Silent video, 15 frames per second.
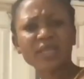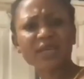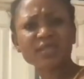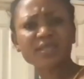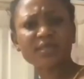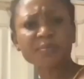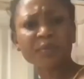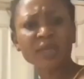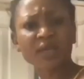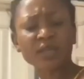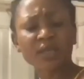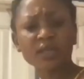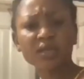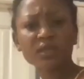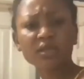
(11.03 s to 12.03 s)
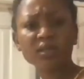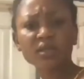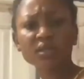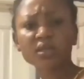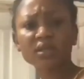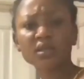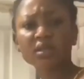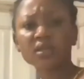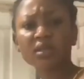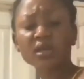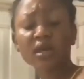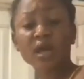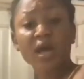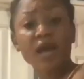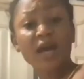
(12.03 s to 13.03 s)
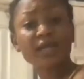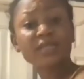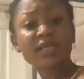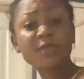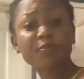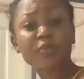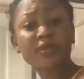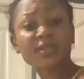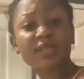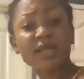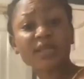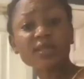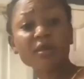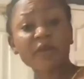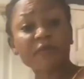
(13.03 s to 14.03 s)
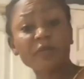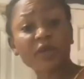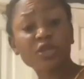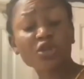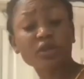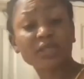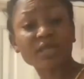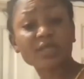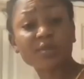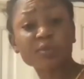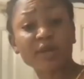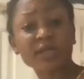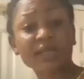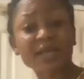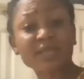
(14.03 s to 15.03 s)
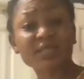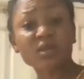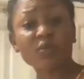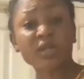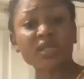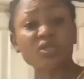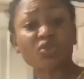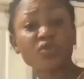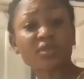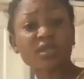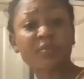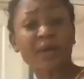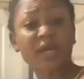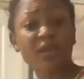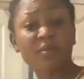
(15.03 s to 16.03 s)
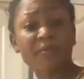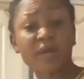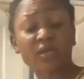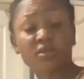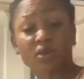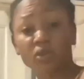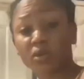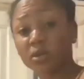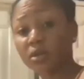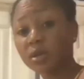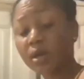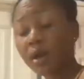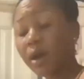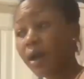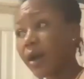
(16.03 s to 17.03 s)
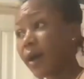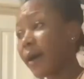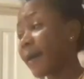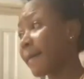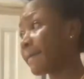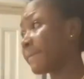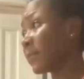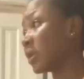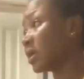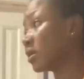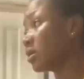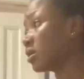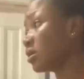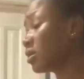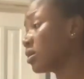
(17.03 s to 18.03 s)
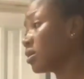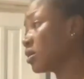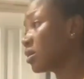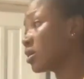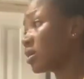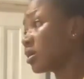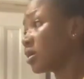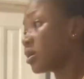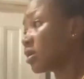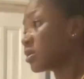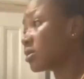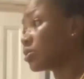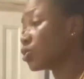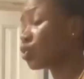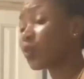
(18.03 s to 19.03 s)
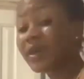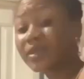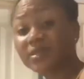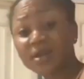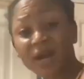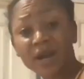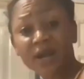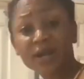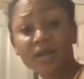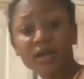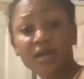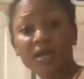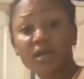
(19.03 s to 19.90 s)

welcome back to today's video i hope you all are doing great please kindly hit the subscribe button if you've not yet done so well for some of you who don't know